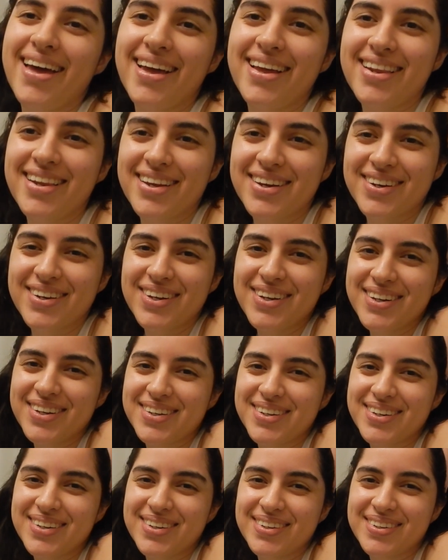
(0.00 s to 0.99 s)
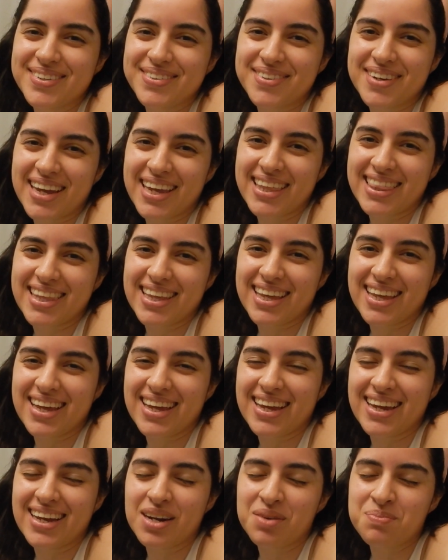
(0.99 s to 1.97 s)
Hello, right
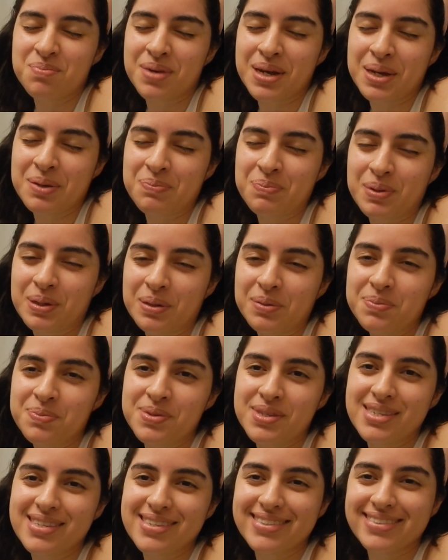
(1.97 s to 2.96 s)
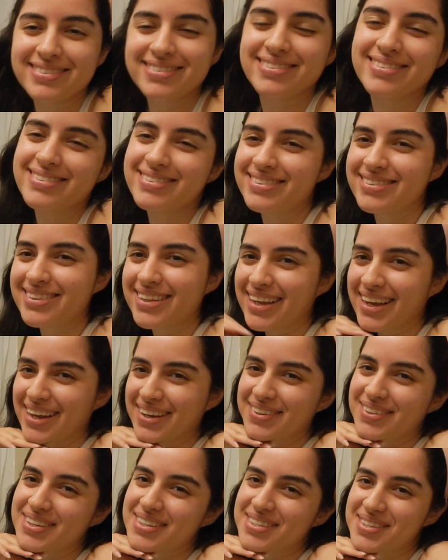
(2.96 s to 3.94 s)
there, my peeps.
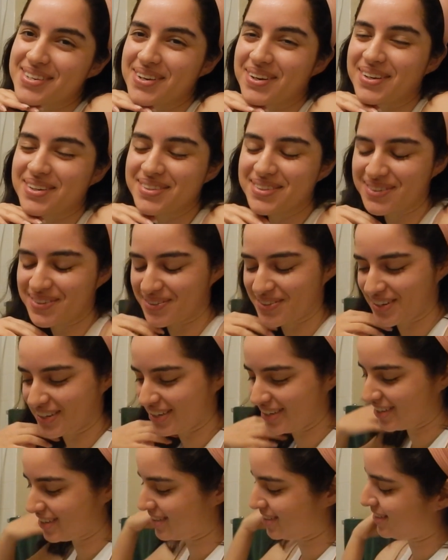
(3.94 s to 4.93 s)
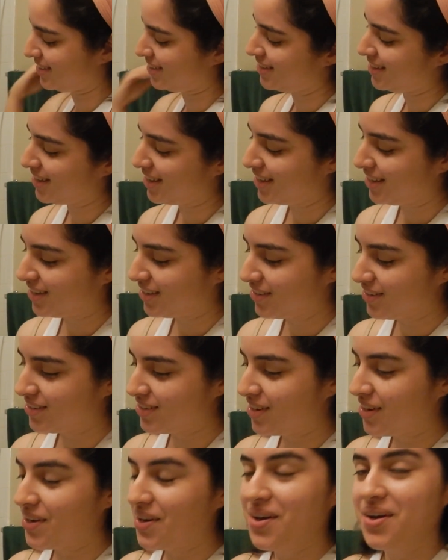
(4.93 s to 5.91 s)
How is y'all doing?
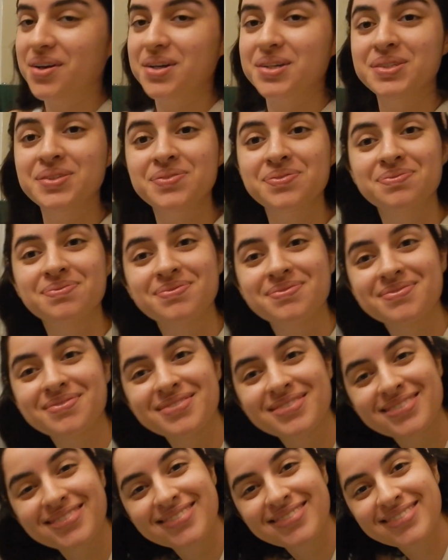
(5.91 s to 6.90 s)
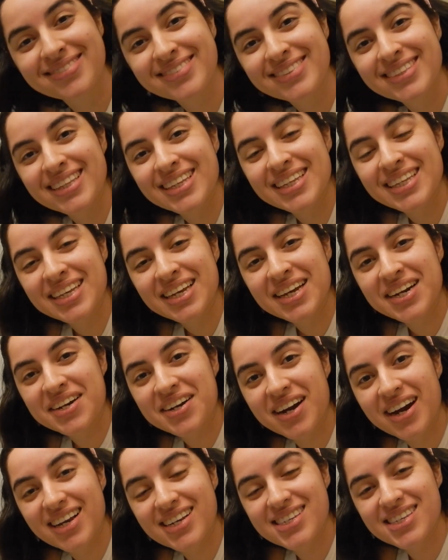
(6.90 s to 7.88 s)
So,
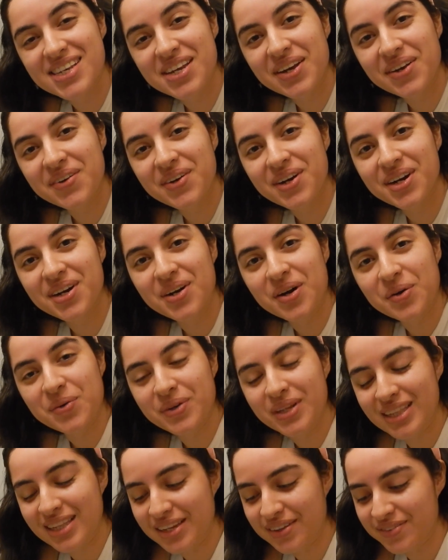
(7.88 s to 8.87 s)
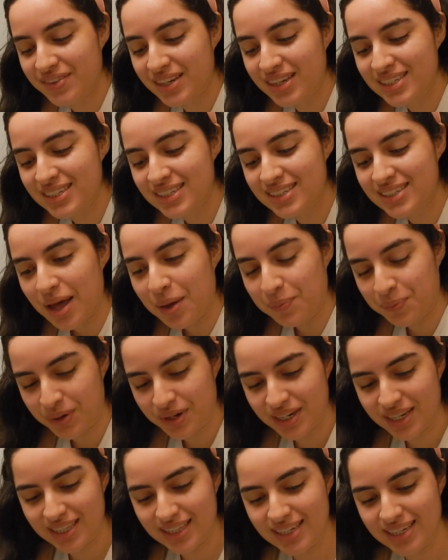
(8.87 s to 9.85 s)
crazy world we live in,
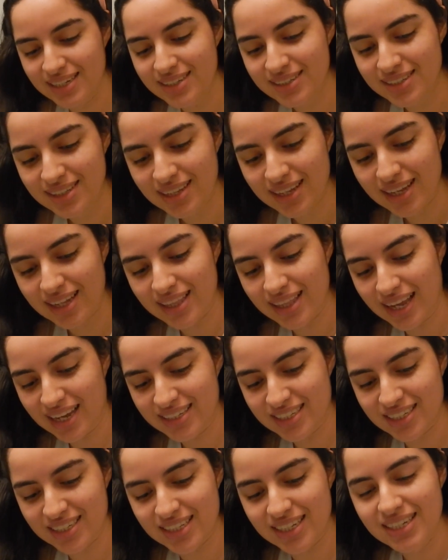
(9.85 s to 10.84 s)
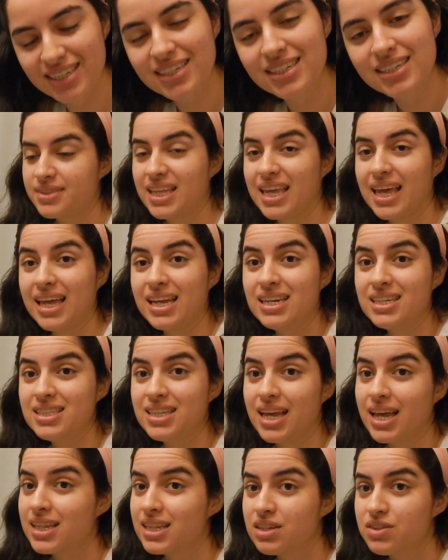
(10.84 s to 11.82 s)
apparently, allegedly. Getting
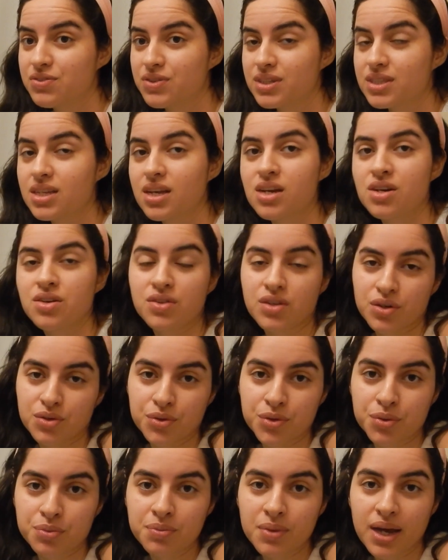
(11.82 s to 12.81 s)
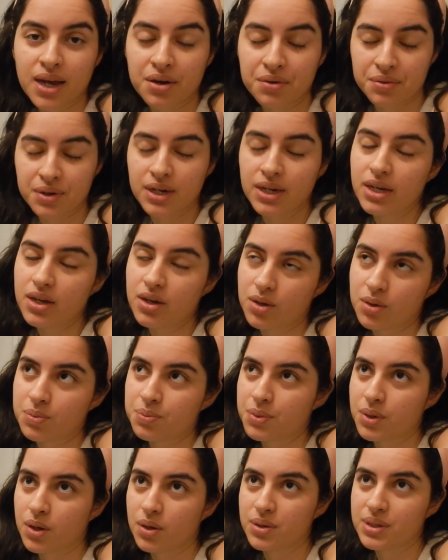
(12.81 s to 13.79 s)
the elephant out of the room, I really
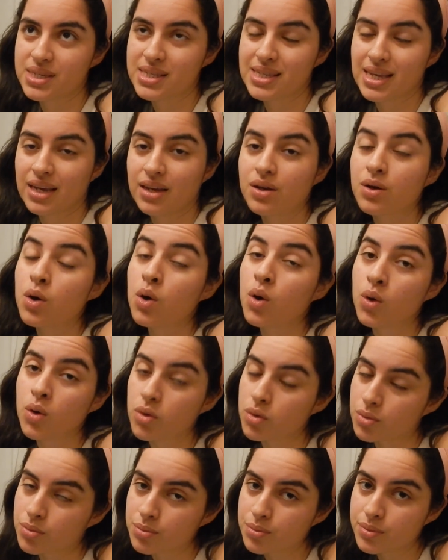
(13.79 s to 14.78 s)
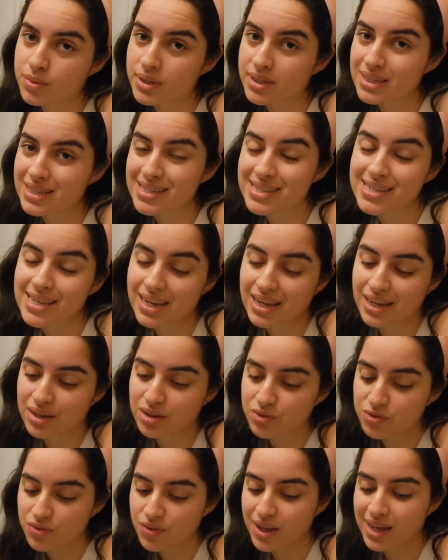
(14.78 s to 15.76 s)
hope y'all staying home,
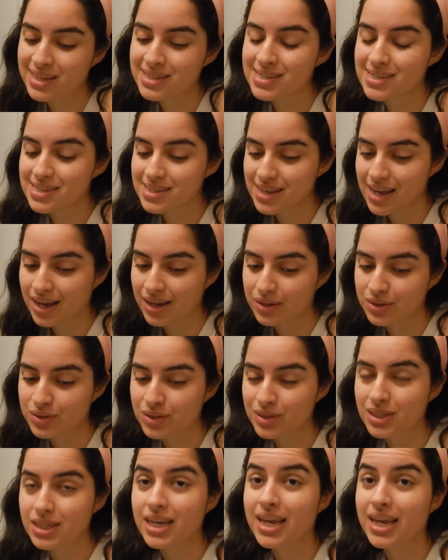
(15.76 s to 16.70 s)
safe and sound,